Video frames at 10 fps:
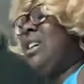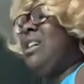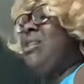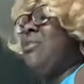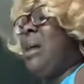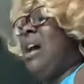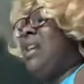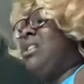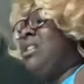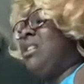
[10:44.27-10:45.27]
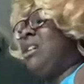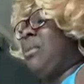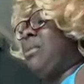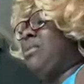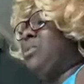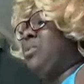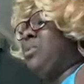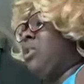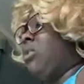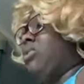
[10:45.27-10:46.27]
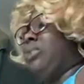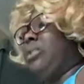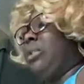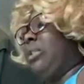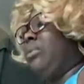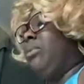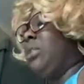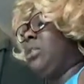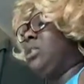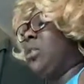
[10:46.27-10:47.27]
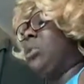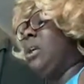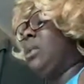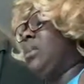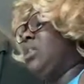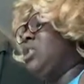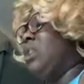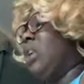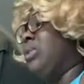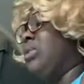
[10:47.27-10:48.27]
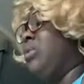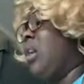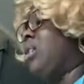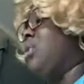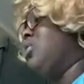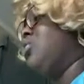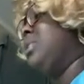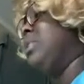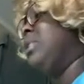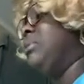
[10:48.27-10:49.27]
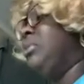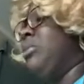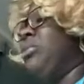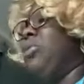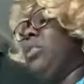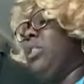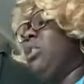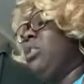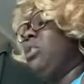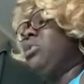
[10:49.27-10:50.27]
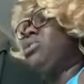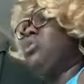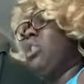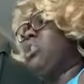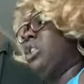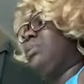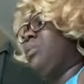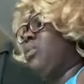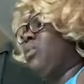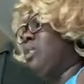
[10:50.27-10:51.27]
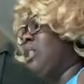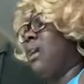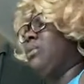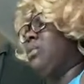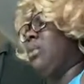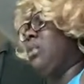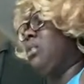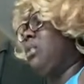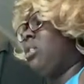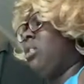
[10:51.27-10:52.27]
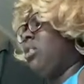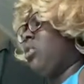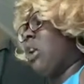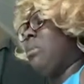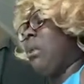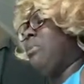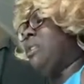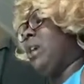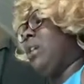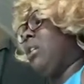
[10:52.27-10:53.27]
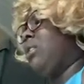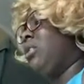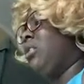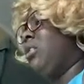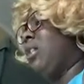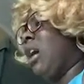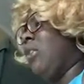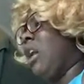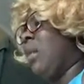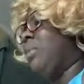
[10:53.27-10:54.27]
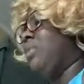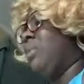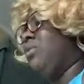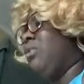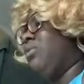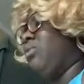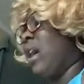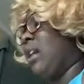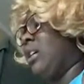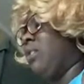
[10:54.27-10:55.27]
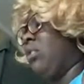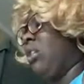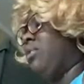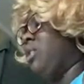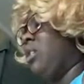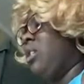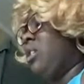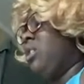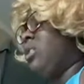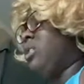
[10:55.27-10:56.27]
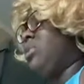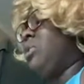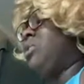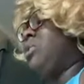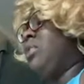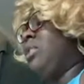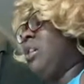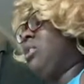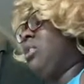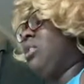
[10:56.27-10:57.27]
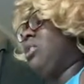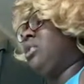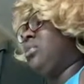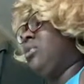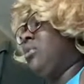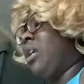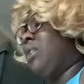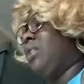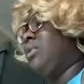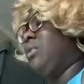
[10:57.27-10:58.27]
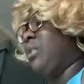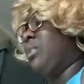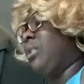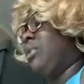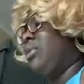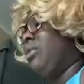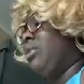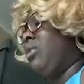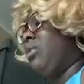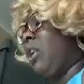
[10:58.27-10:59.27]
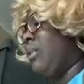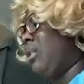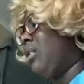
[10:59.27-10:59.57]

My eyes stunk and my vision was all screwed up. There was no wind, but the shadows of rocks and trees seemed to be moving, stretching, reaching out to me. Grandma, I'm scared, I cried between racking coughs. The spirits of the land are nothing to be frightened of, Zoe Bird. Grandma?